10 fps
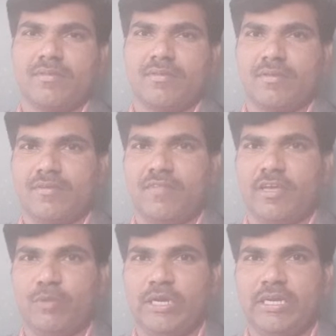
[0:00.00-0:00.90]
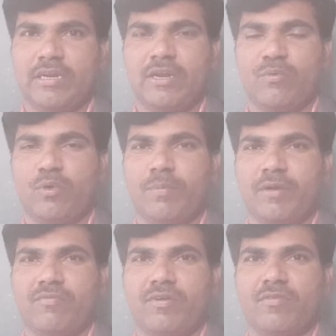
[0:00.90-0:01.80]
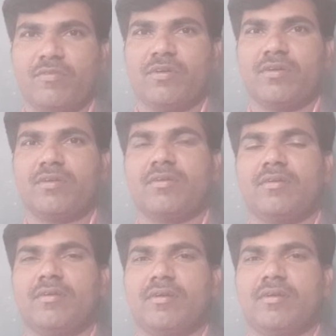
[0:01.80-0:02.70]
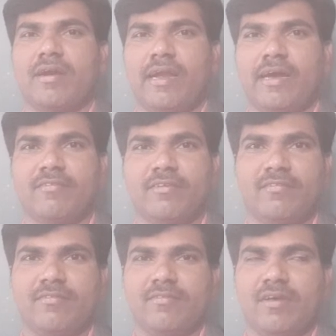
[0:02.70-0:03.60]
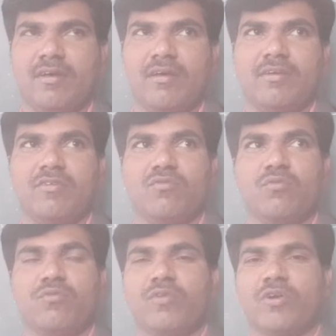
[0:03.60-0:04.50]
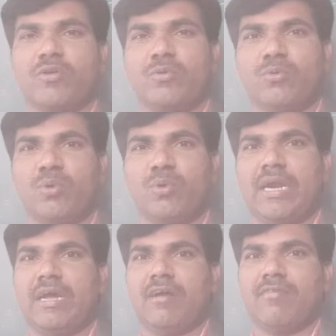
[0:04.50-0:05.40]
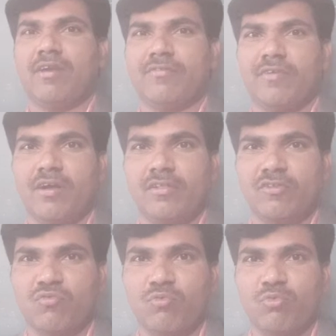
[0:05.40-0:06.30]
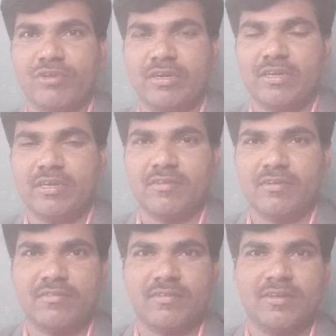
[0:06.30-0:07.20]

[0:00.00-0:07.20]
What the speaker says: if they immediately open for our classes, it is good for you and as well as for all the schools and teachers.